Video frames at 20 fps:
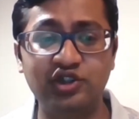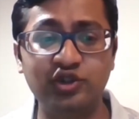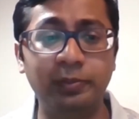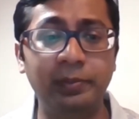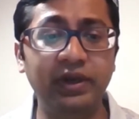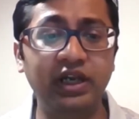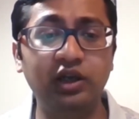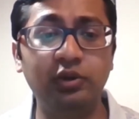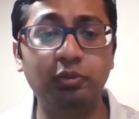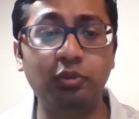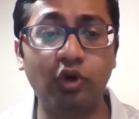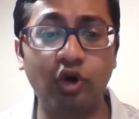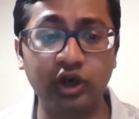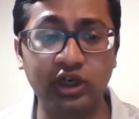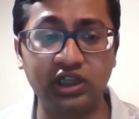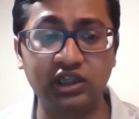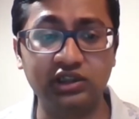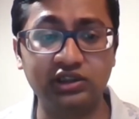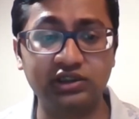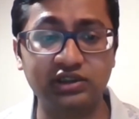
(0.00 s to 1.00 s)
build
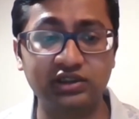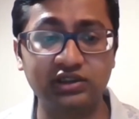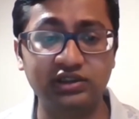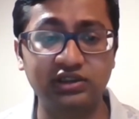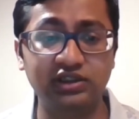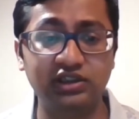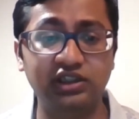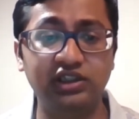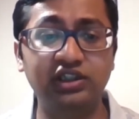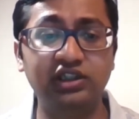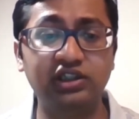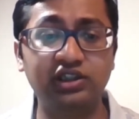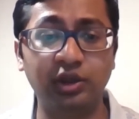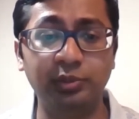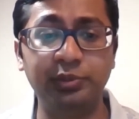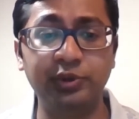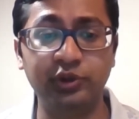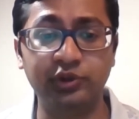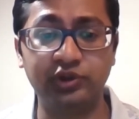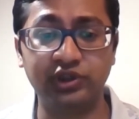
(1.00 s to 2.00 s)
models in
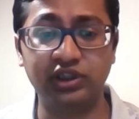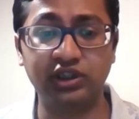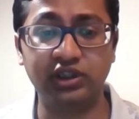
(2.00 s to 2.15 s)
computer